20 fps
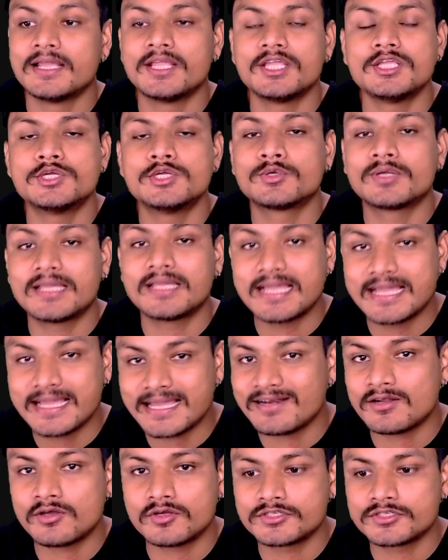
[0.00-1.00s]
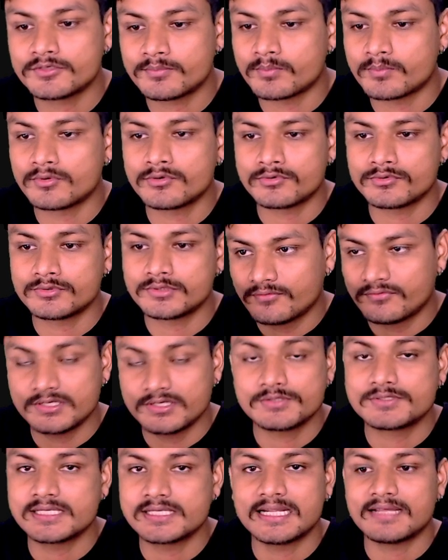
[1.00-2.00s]
you cannot boot
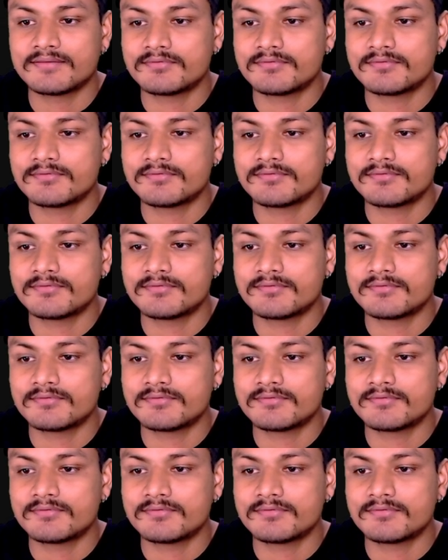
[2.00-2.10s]
windows 11